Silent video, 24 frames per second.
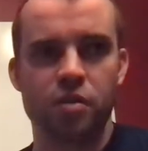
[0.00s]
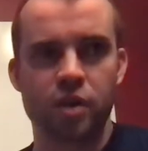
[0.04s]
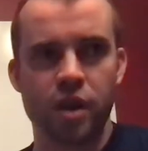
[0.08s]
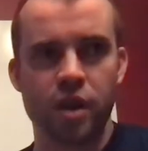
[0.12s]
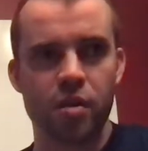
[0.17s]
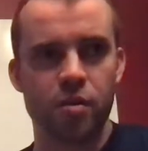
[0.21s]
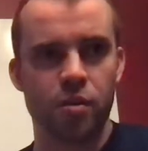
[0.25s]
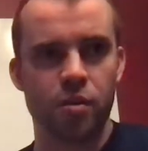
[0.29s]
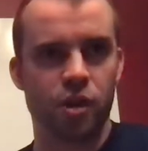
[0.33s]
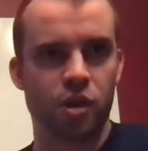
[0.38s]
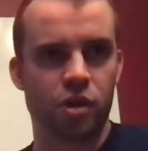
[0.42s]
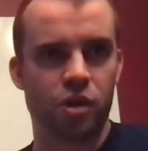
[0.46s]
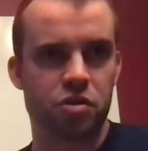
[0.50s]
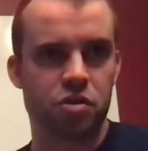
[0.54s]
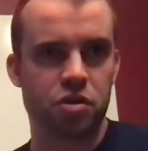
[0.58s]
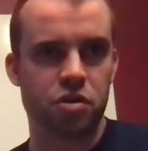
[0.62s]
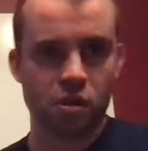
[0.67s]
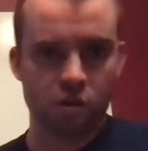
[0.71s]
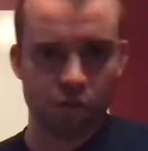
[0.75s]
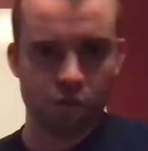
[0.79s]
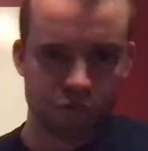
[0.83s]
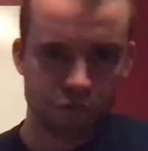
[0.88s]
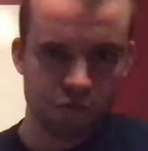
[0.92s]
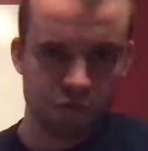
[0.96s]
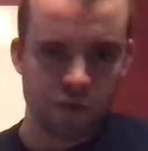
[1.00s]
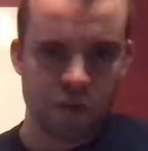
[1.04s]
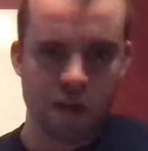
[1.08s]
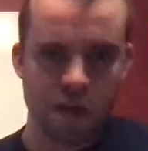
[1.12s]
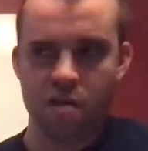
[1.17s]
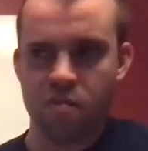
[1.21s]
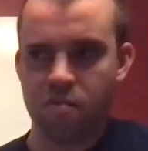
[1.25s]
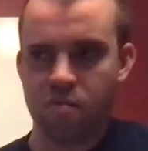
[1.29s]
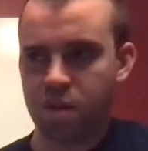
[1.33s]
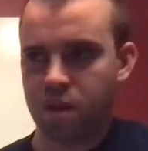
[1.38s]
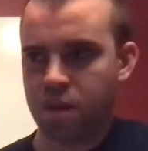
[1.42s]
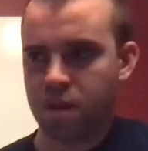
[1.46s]
Hey, we're going to serve for
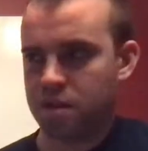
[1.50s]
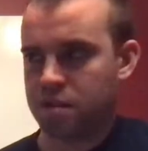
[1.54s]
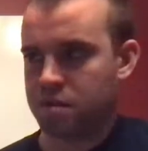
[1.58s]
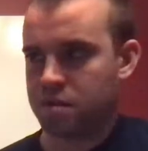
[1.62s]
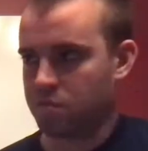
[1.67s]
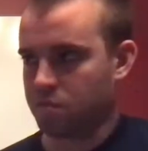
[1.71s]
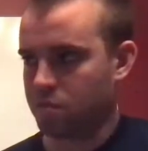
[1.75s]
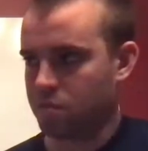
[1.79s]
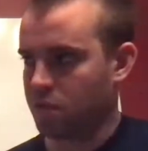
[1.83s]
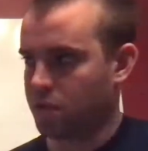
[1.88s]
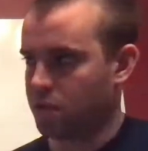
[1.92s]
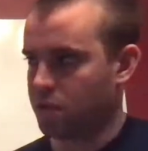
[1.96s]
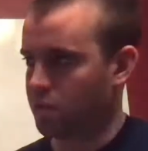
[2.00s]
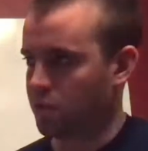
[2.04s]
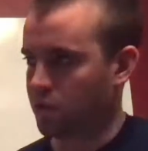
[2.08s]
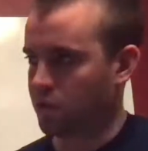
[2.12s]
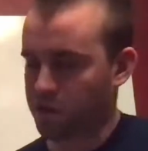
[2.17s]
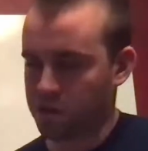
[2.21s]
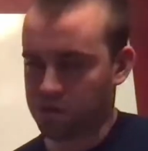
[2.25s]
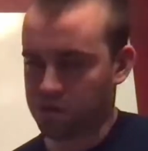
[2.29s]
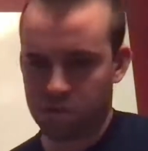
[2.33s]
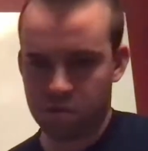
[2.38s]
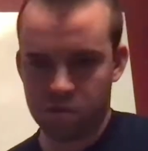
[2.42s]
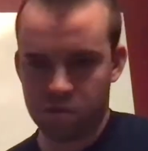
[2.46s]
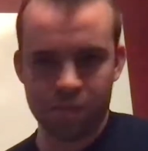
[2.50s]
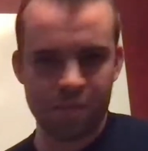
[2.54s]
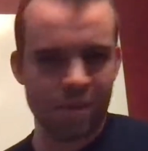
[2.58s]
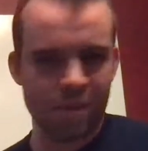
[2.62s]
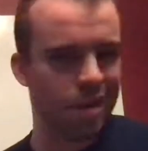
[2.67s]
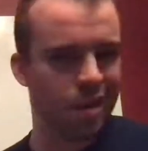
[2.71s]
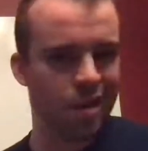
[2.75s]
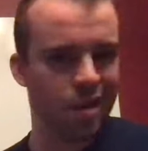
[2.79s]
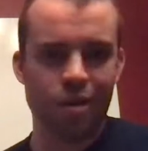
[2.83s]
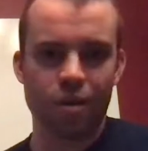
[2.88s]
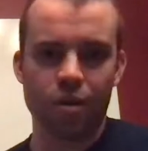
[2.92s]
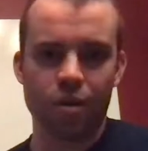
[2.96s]
five minutes, and then we're going to,
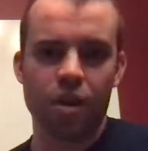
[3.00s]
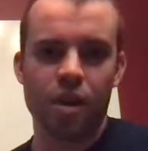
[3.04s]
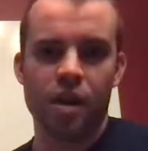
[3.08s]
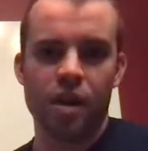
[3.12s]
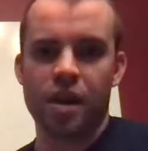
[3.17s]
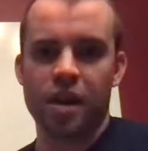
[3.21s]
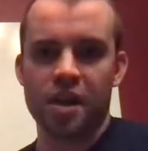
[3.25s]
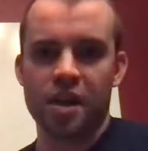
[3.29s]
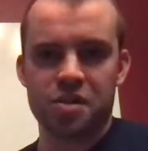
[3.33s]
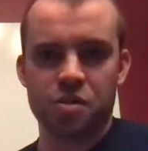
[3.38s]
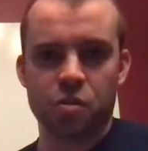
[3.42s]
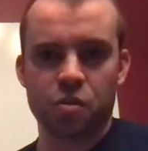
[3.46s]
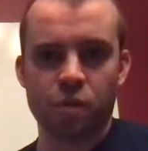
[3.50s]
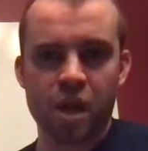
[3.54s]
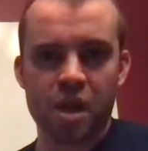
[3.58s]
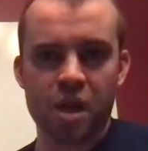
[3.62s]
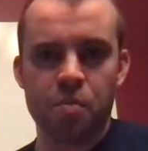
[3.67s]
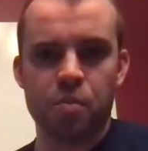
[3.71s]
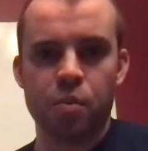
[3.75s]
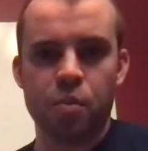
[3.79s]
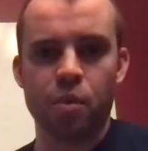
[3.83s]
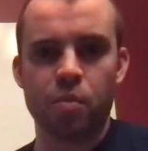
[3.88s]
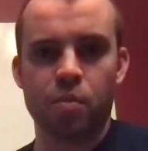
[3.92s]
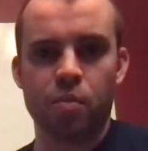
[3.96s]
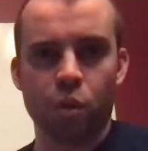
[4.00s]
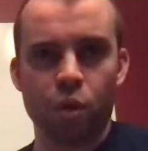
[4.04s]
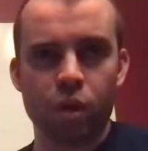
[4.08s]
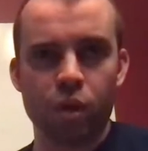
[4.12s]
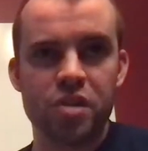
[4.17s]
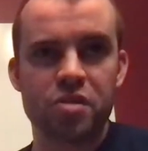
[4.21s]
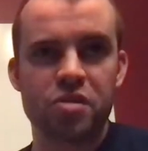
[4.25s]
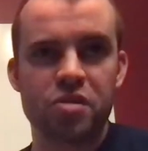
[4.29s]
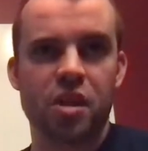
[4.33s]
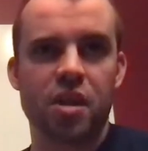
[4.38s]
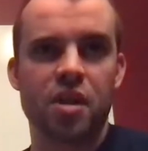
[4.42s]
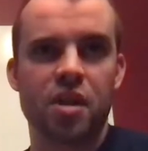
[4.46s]
you know, it's a way to put
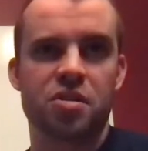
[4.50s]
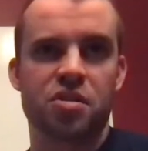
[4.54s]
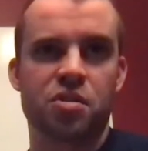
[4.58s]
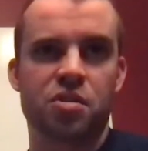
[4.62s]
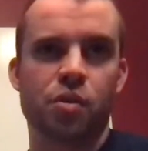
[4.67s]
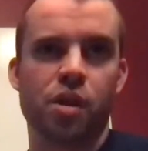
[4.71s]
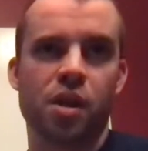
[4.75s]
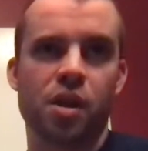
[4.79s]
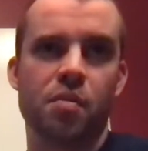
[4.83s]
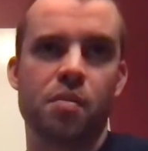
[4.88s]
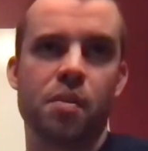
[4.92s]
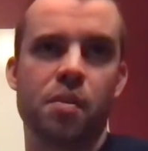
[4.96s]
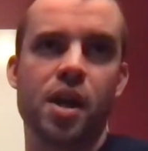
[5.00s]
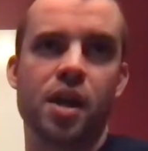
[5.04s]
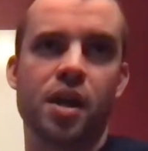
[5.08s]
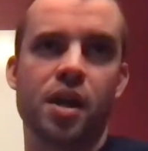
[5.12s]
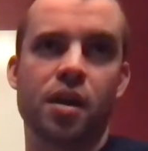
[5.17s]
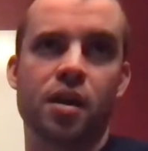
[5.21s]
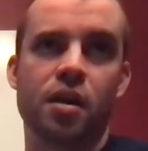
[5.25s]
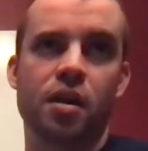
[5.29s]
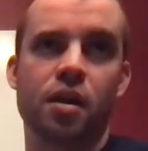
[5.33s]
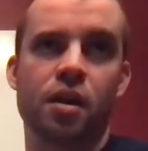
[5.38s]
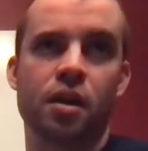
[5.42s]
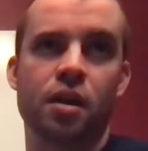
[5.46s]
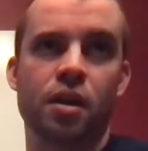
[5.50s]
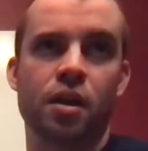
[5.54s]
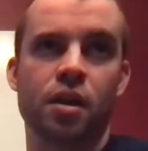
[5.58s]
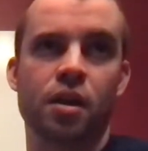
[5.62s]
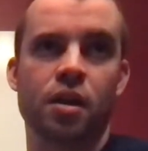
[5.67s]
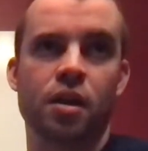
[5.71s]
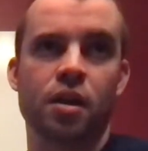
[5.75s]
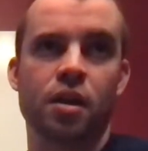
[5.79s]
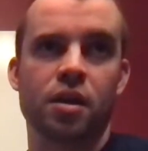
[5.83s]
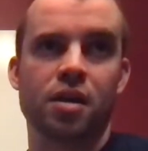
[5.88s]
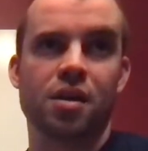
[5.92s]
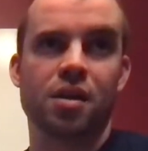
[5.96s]
points on. It's a way to make
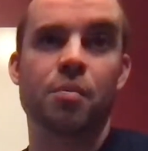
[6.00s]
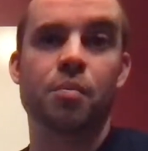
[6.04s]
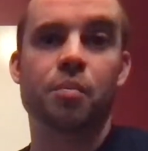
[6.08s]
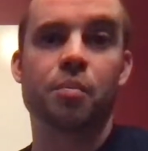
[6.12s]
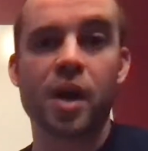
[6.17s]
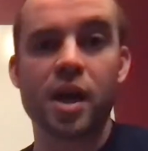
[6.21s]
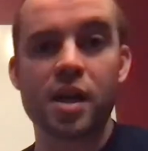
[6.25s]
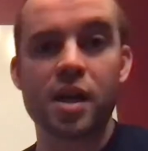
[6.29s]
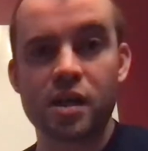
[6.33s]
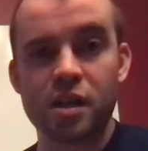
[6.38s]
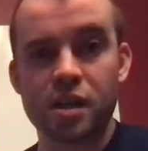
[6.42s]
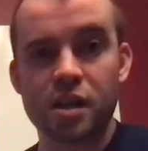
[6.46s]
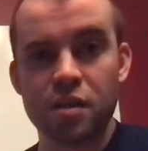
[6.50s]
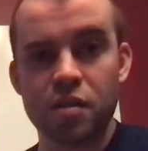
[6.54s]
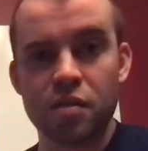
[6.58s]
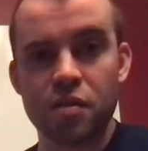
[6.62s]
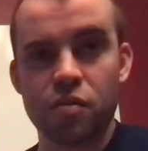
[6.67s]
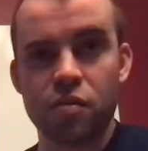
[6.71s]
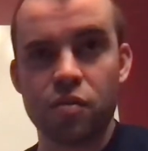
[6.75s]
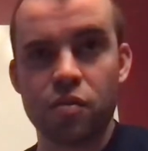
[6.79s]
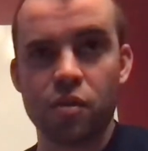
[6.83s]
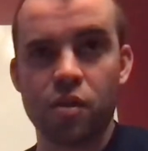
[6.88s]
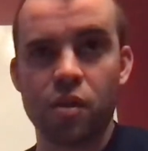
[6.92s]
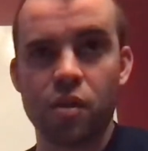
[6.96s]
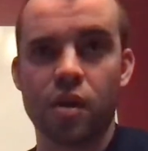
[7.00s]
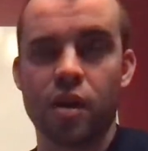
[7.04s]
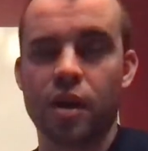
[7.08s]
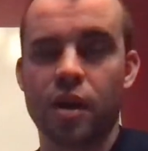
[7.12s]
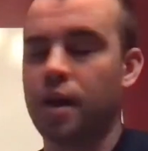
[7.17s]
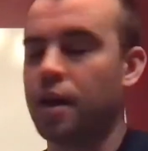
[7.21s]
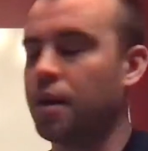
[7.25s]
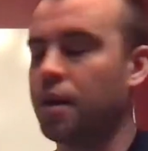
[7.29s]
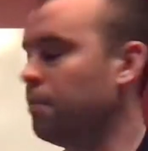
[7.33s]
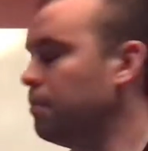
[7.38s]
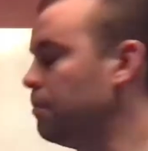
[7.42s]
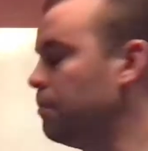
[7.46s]
competitive.
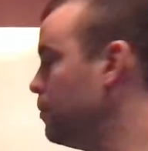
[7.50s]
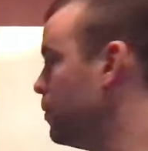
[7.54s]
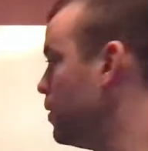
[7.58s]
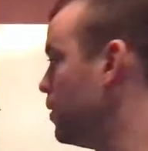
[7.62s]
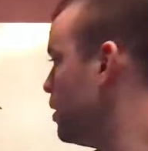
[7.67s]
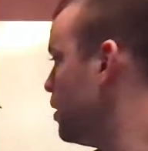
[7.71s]
Um,